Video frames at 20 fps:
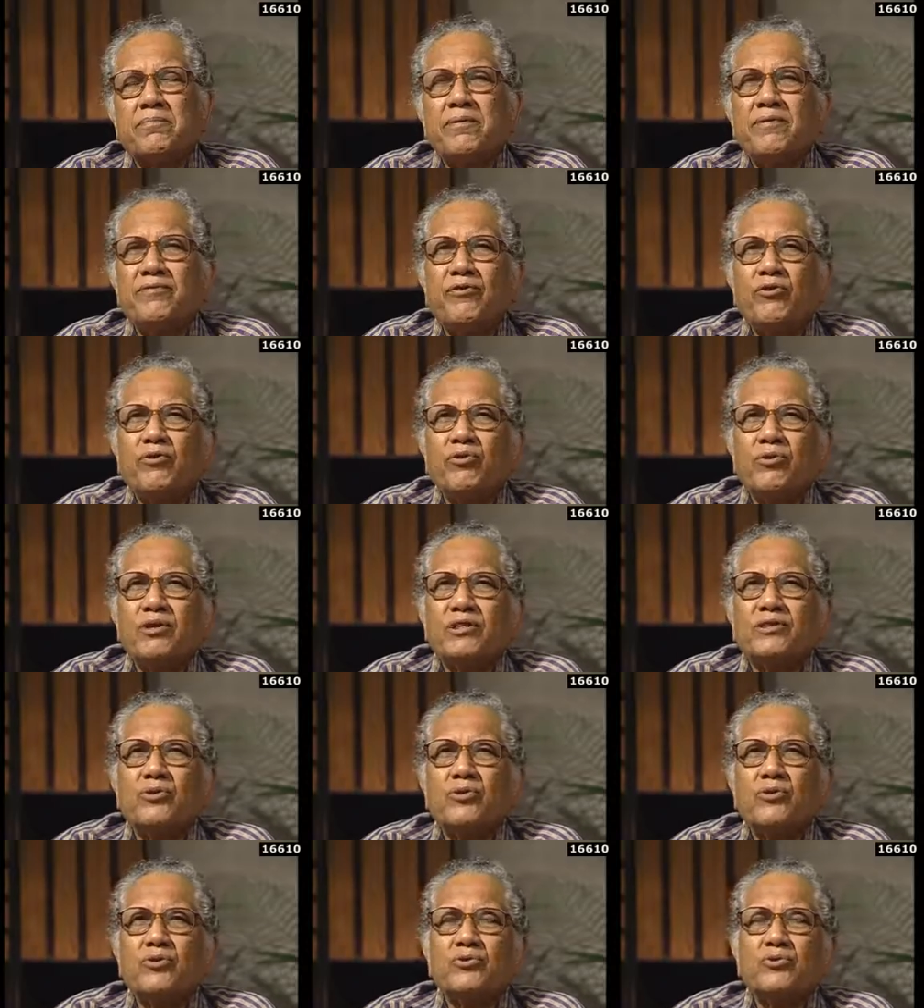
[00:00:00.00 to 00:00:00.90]
Before we
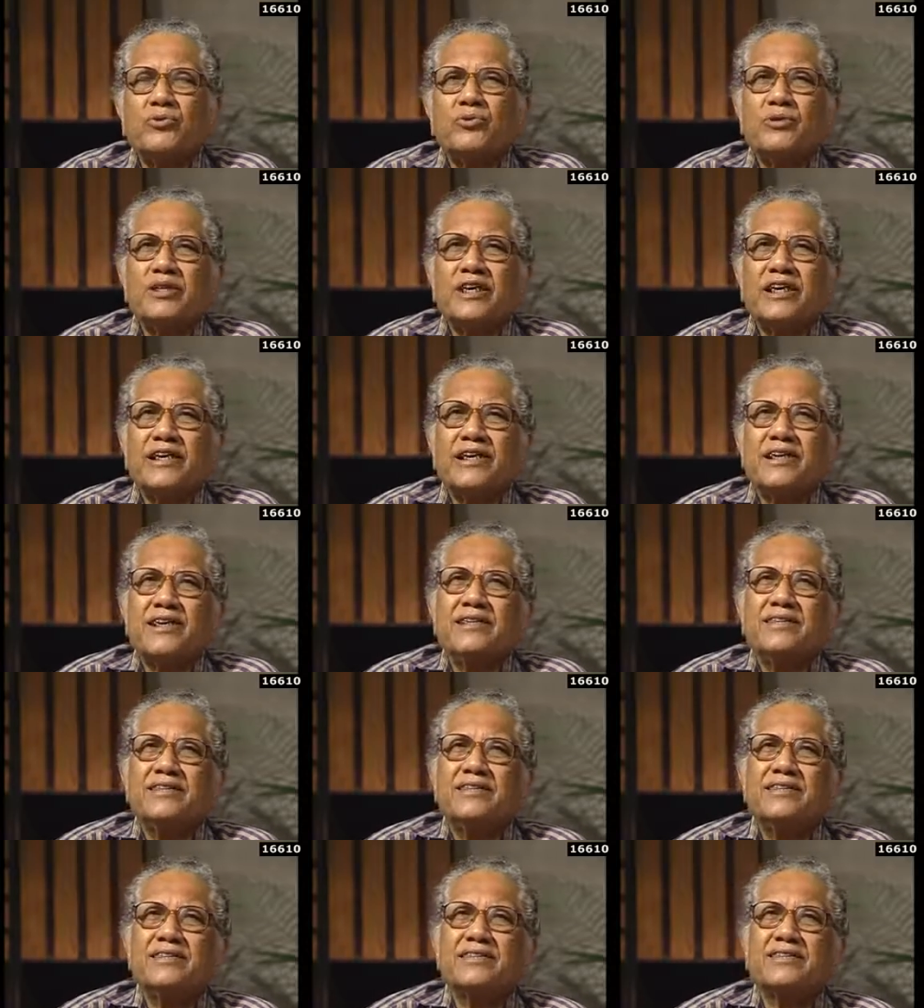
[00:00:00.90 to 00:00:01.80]
go to the
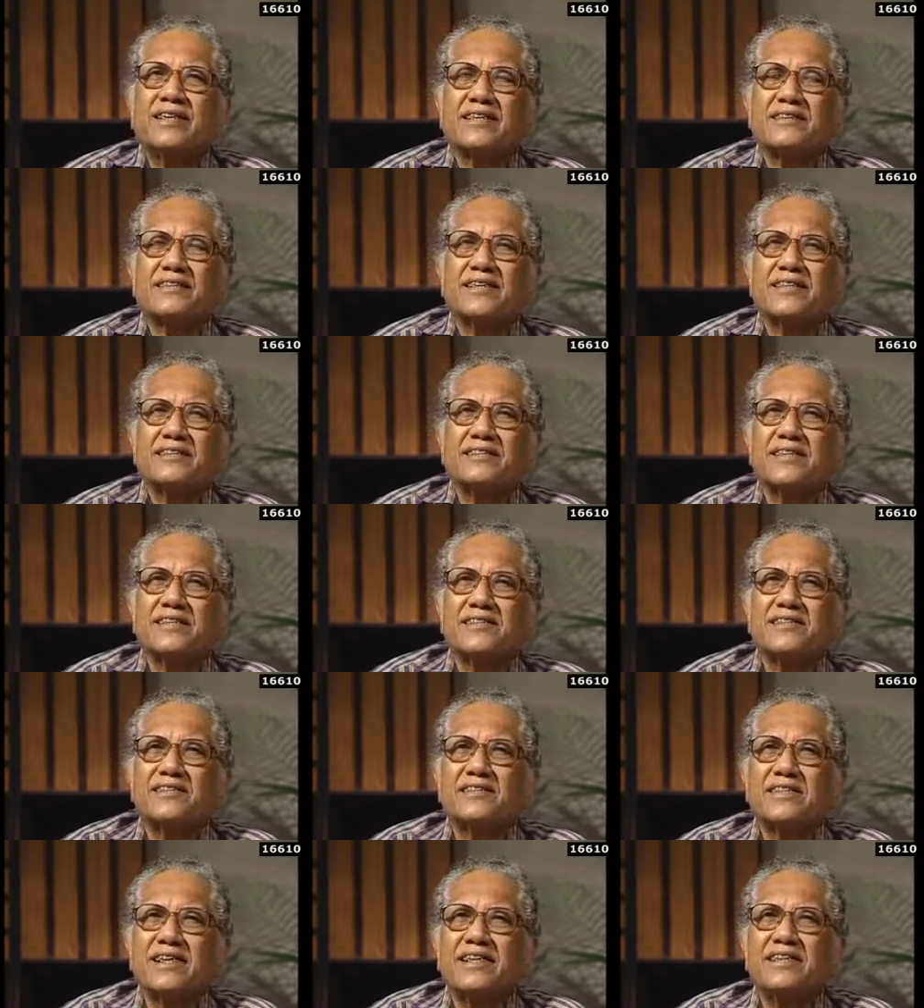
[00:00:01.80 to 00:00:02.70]
successor
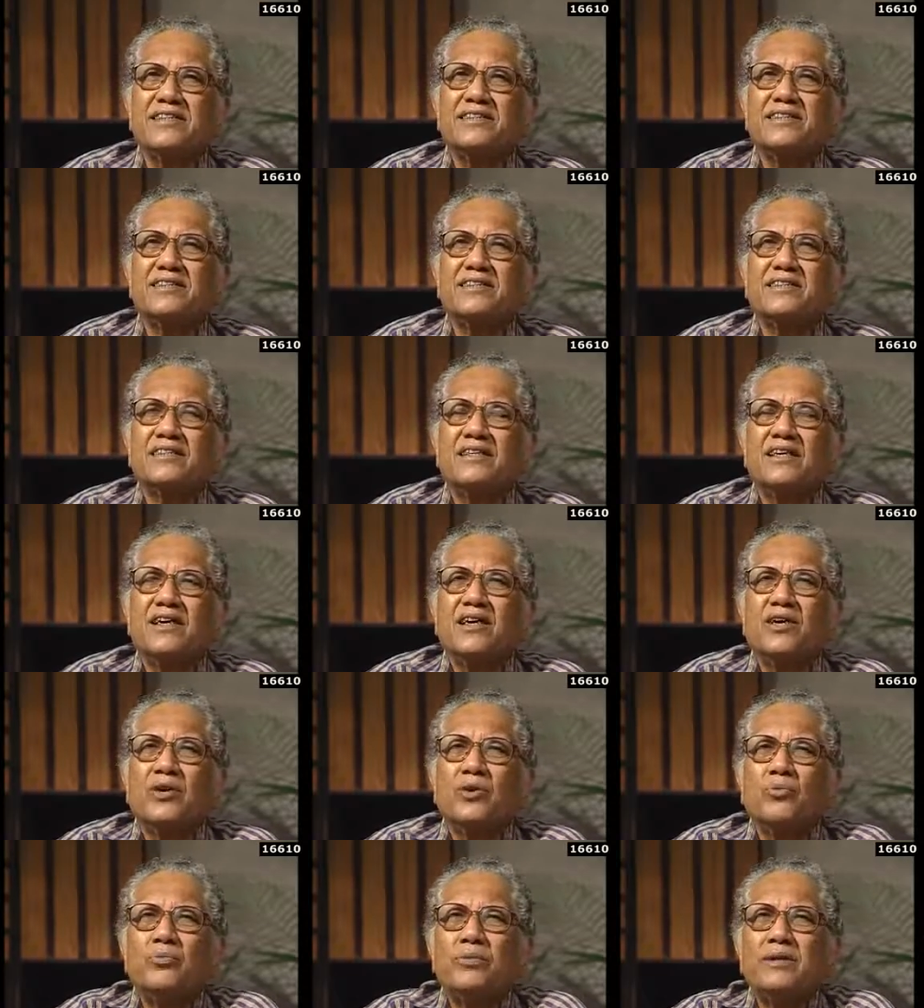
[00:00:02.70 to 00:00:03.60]
states,
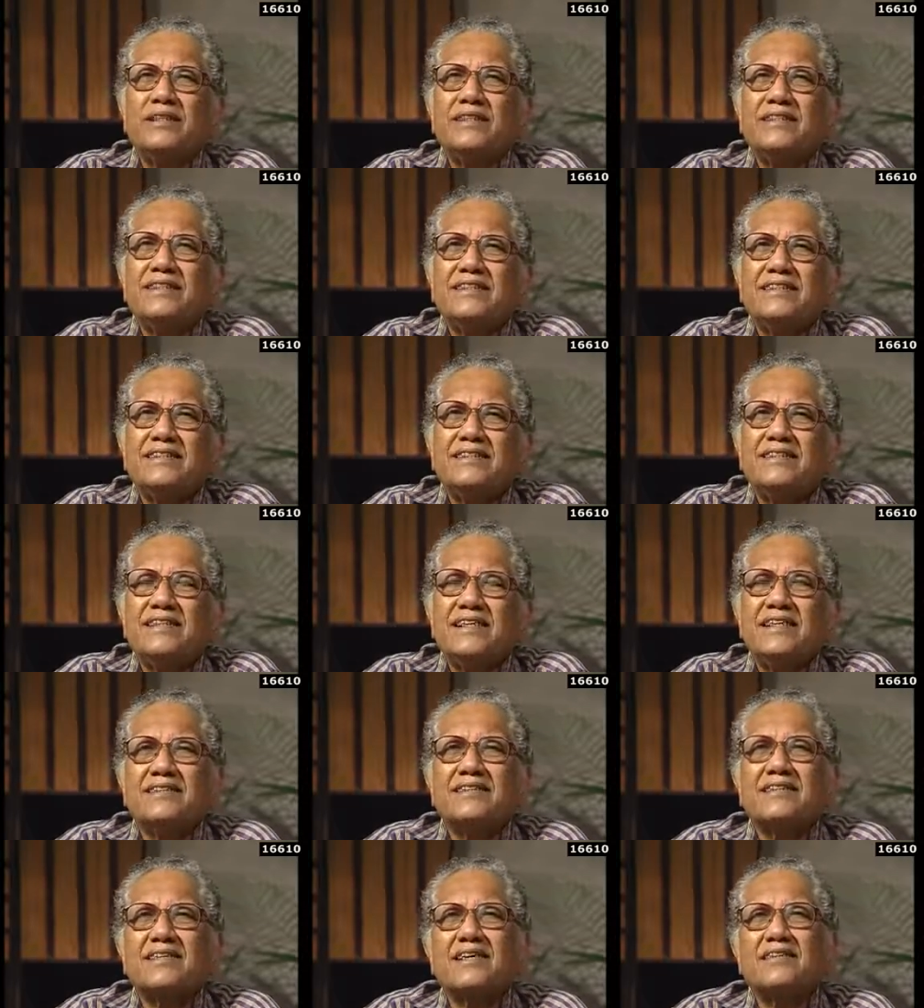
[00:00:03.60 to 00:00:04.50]
we
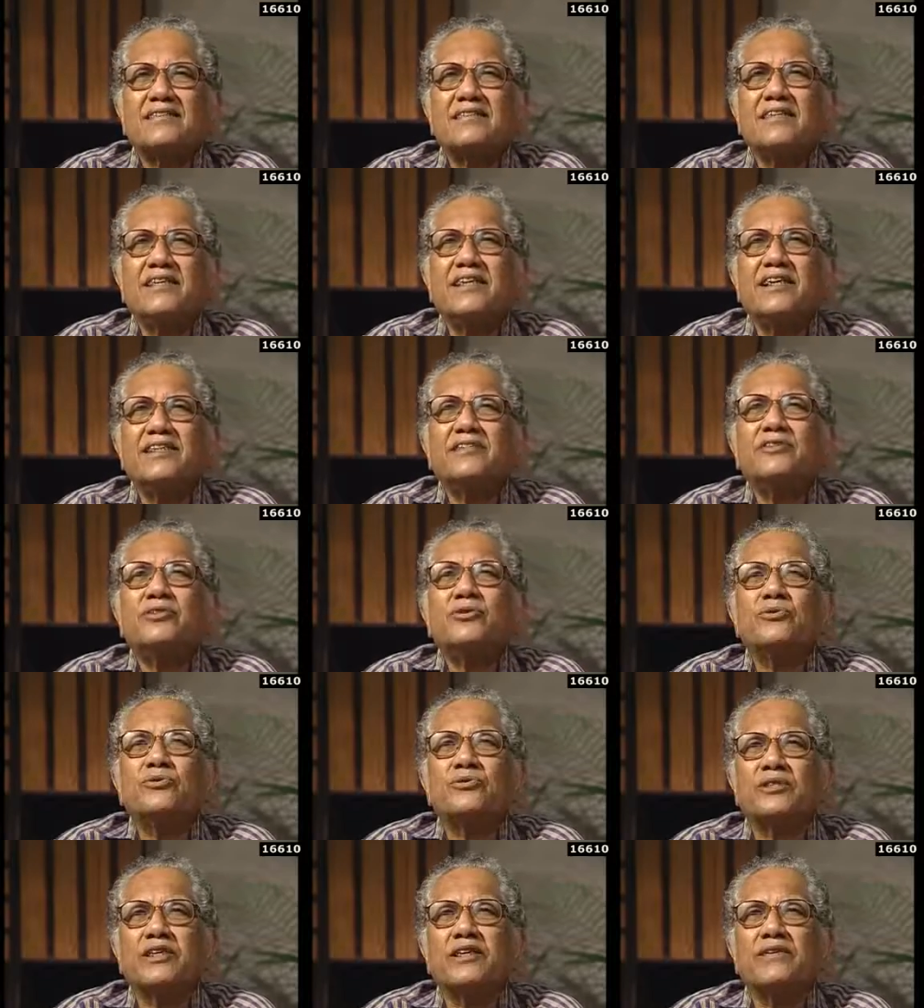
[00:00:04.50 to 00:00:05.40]
see certain
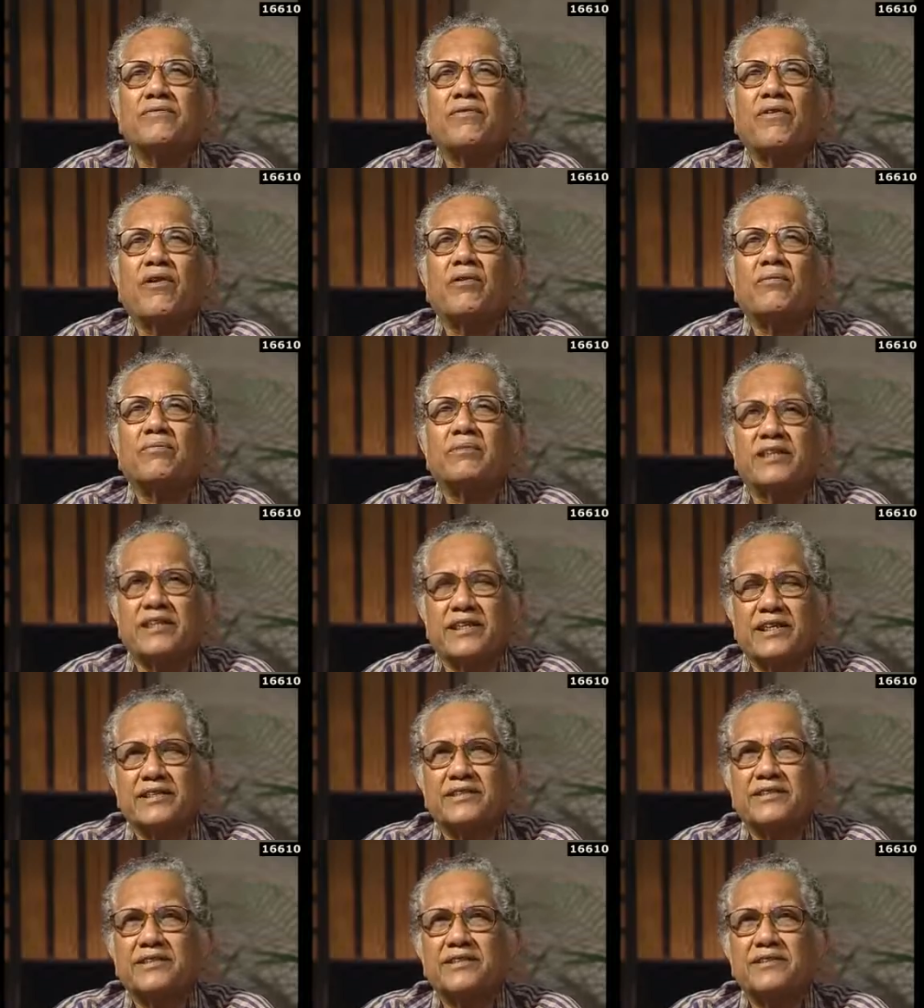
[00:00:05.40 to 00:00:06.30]
issues involved in
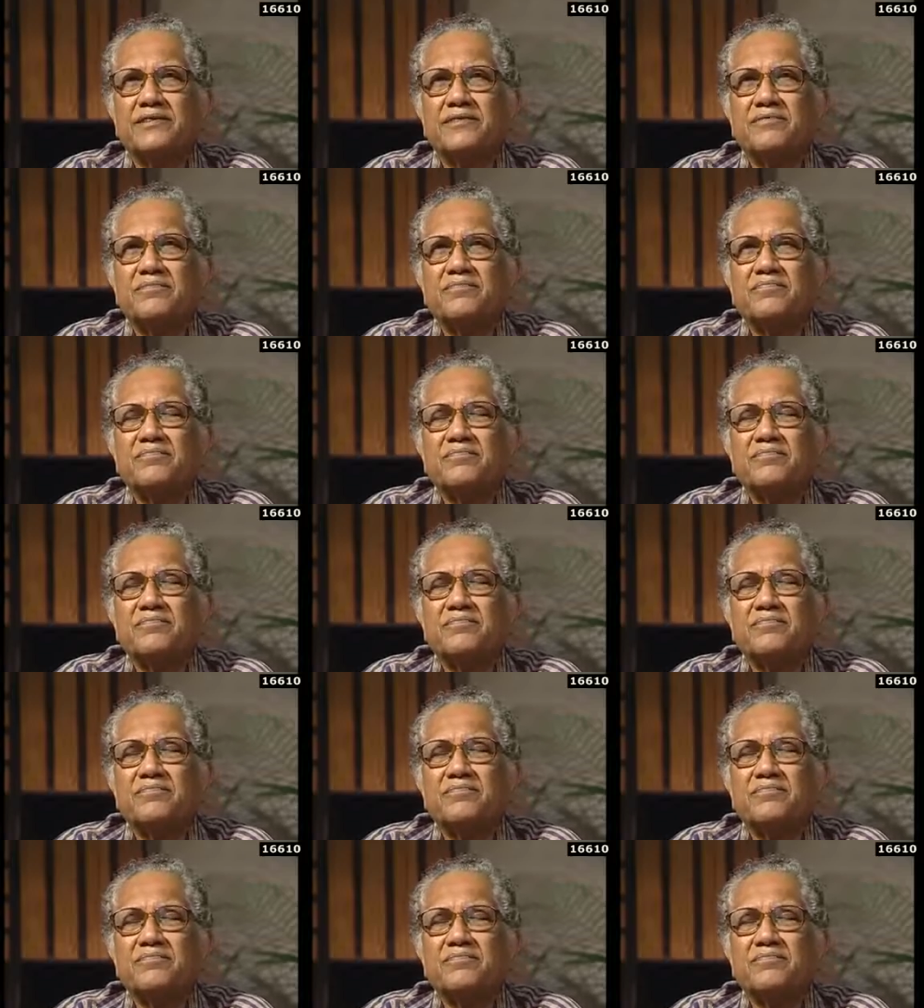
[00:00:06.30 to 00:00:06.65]
it.